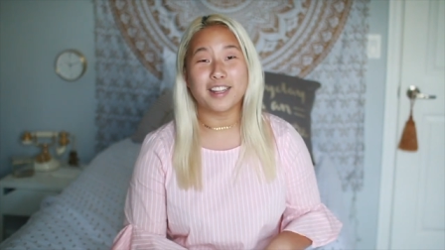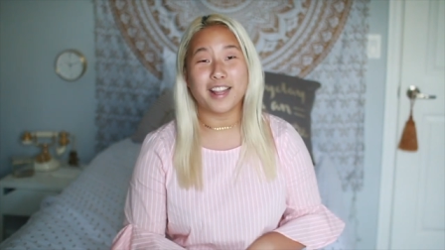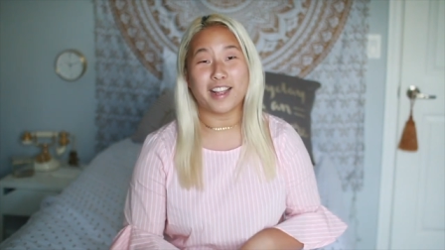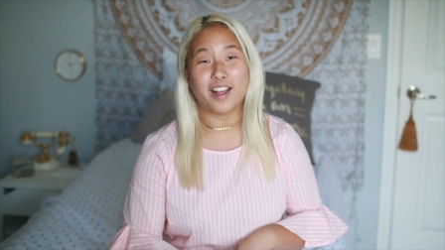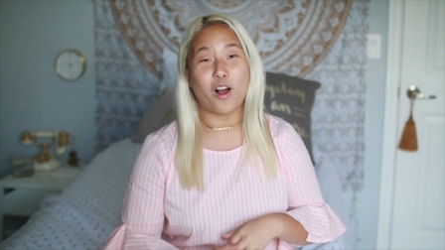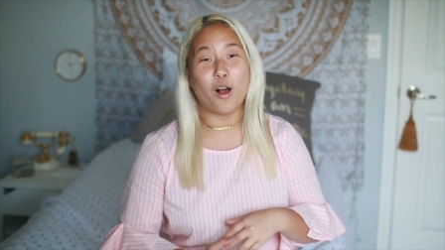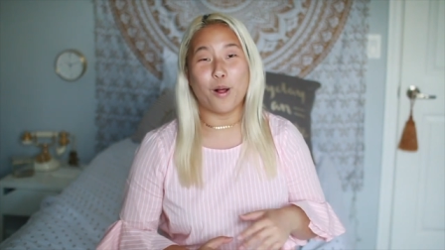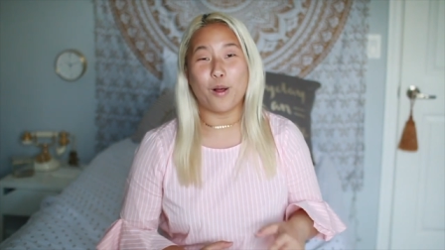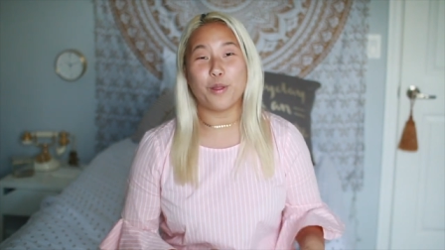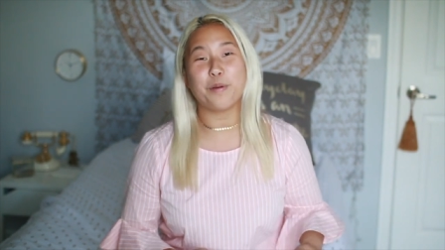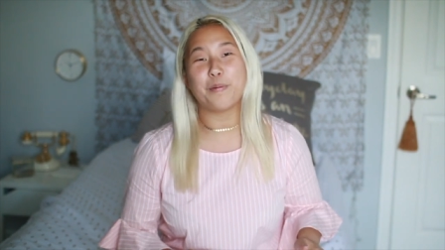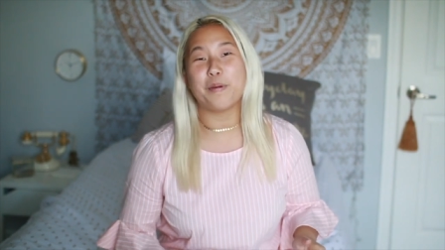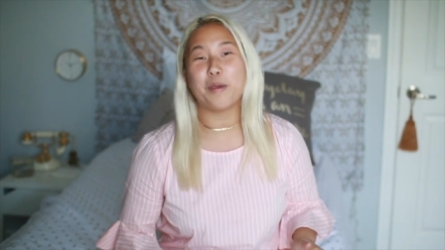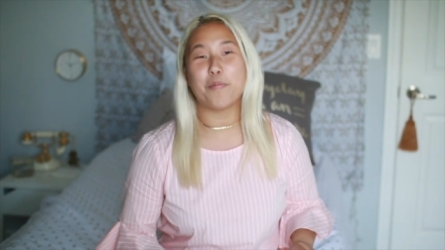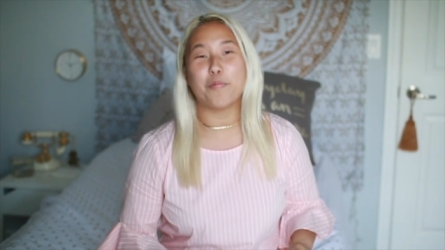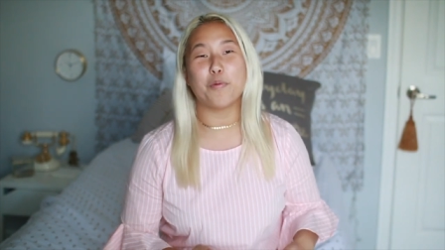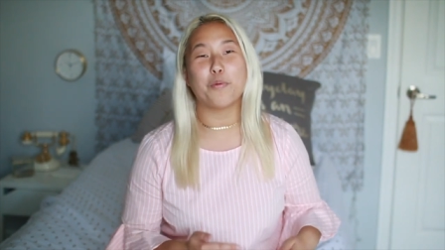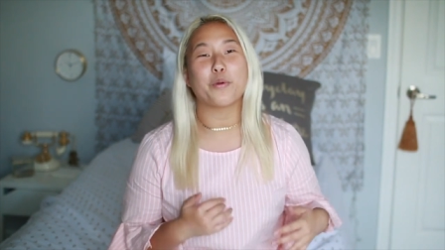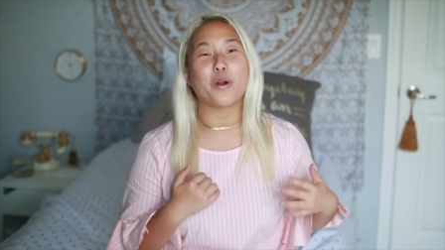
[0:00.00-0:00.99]
Like all the
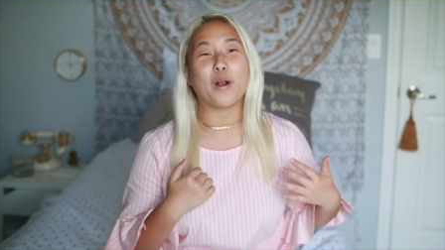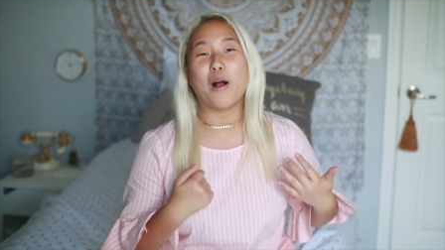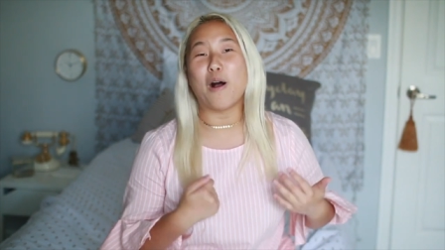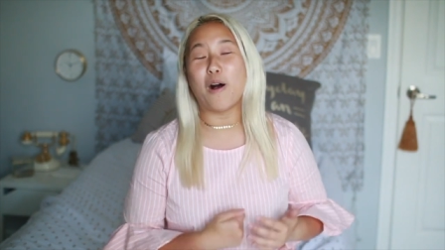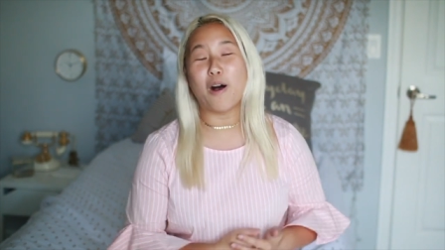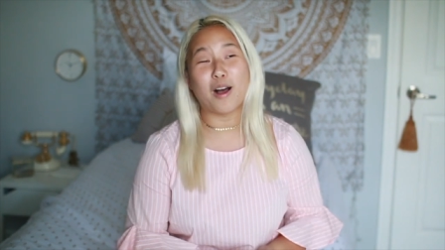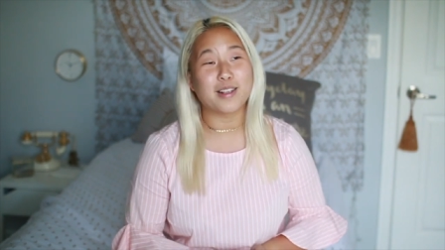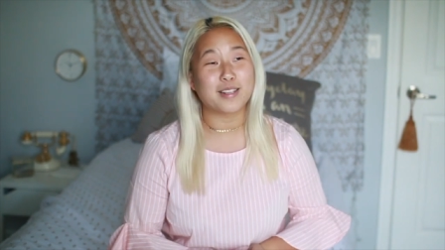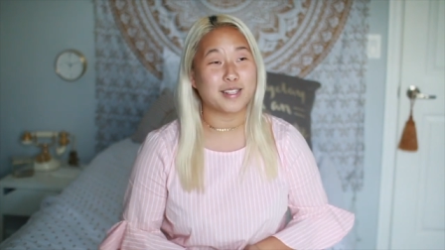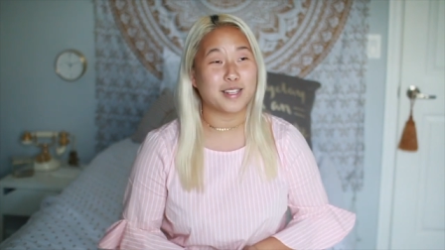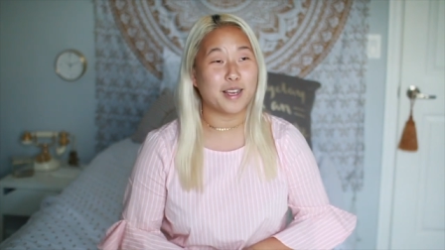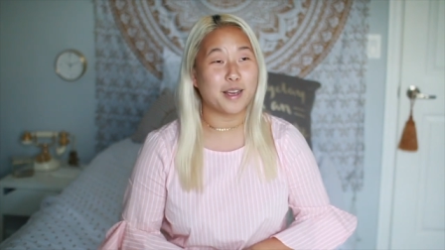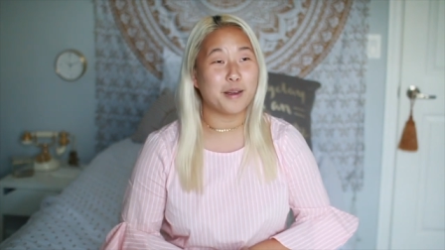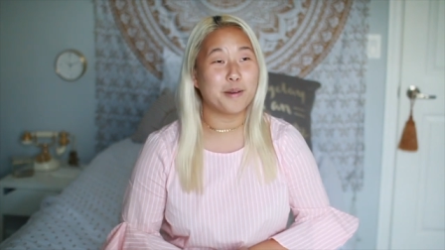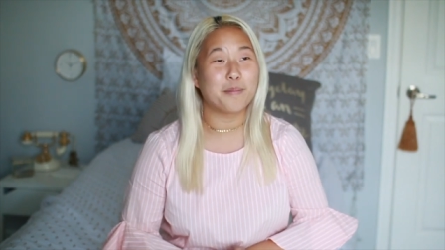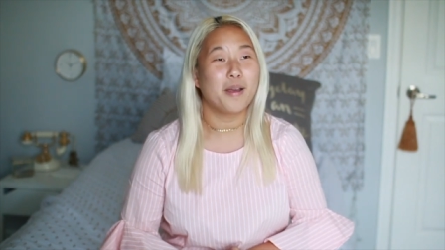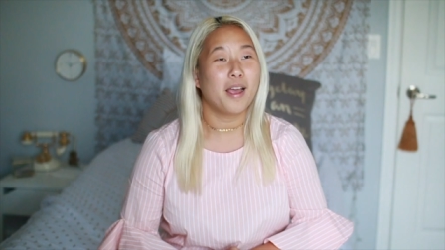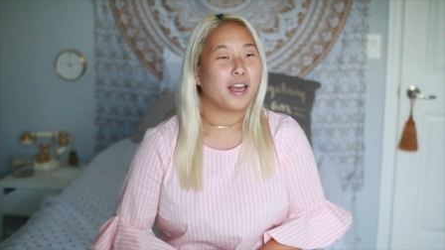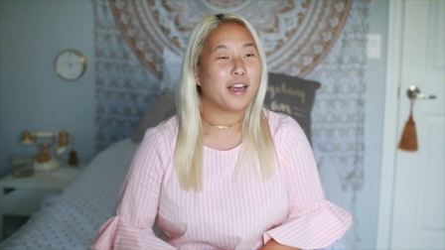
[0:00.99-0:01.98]
people were
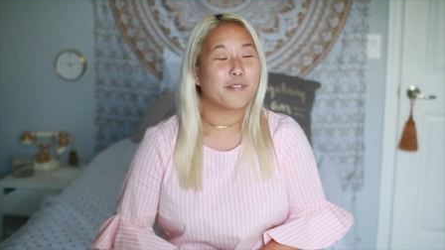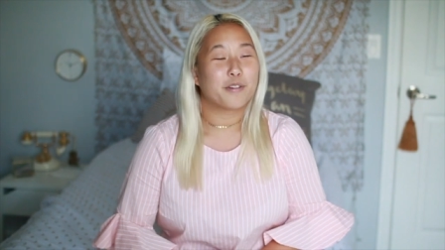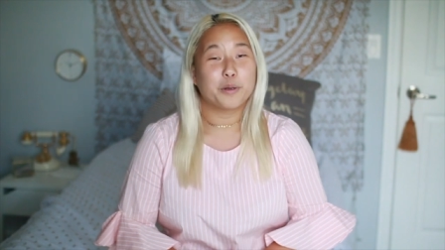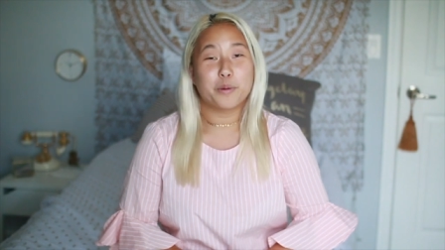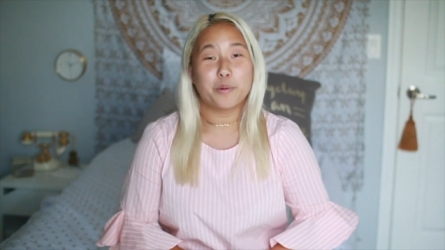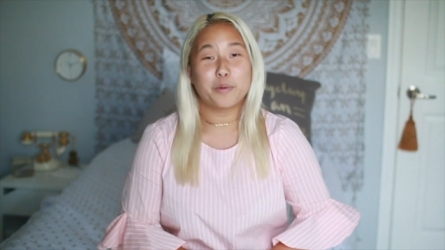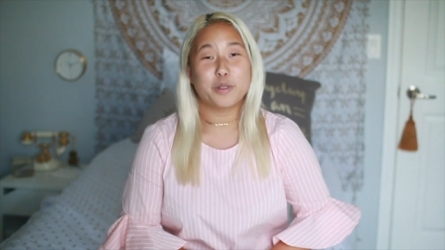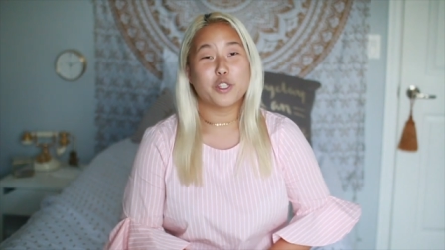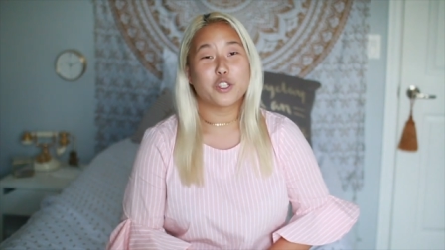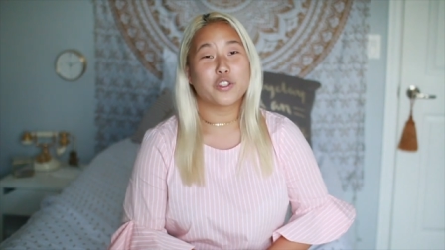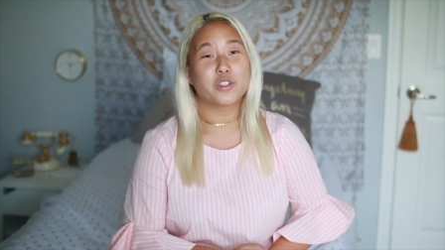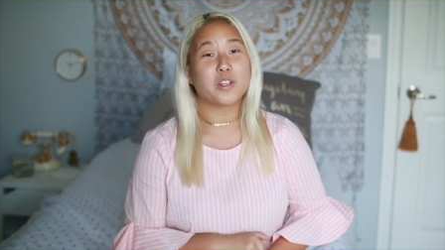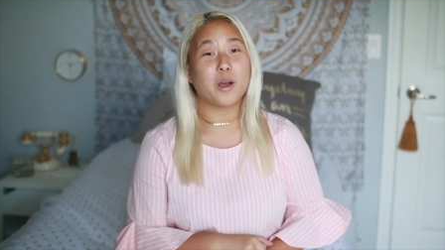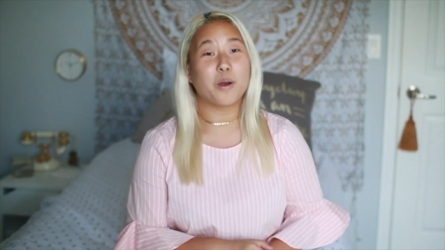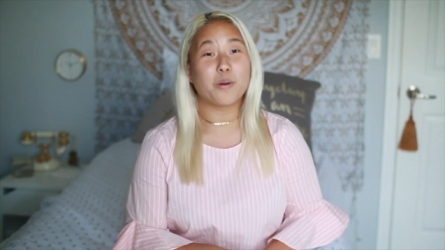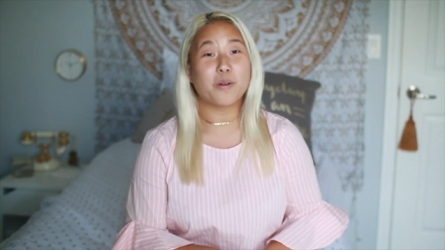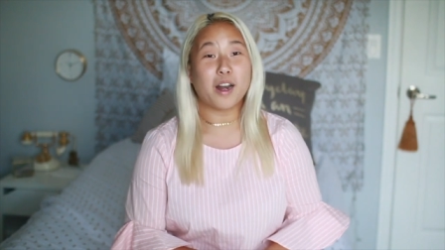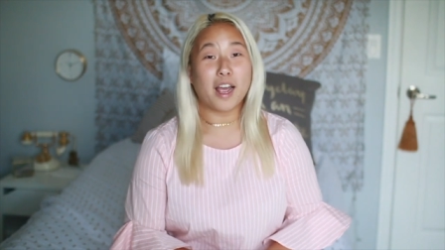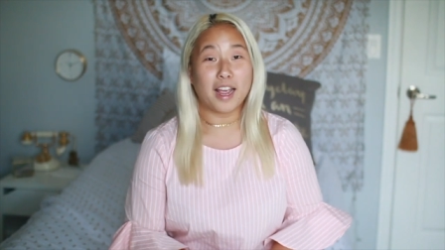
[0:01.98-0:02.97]
awesome. Everyone was
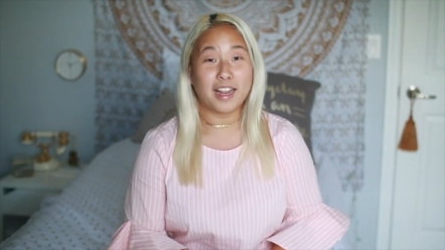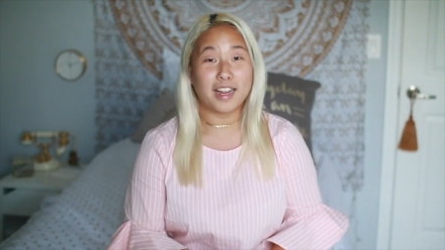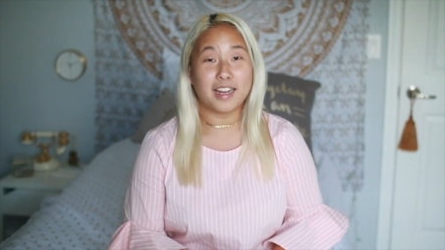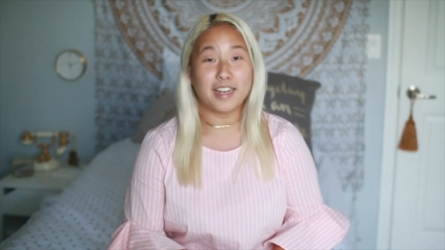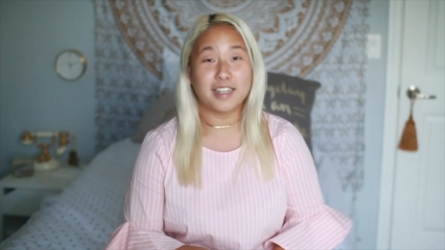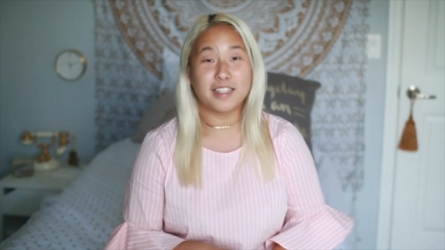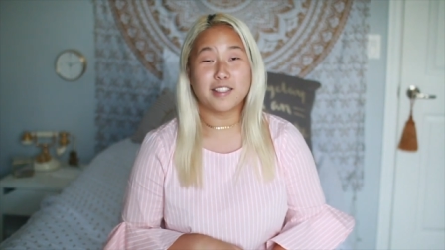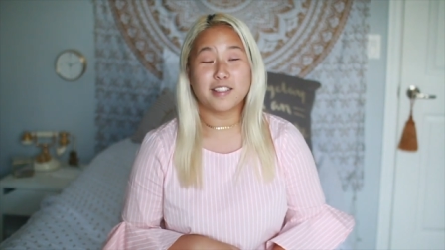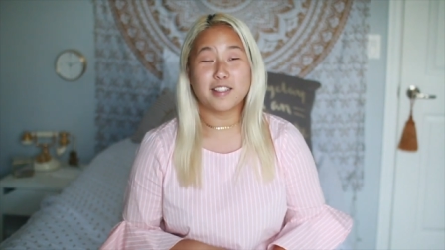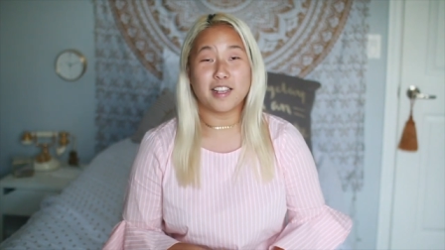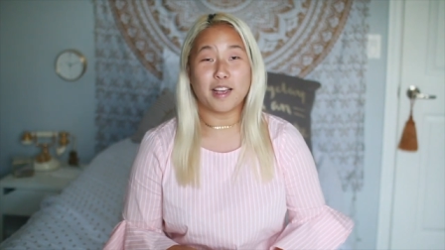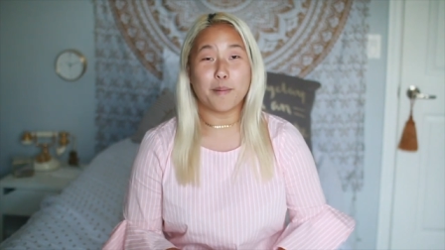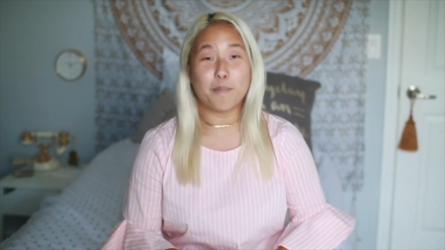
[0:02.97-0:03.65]
so nice.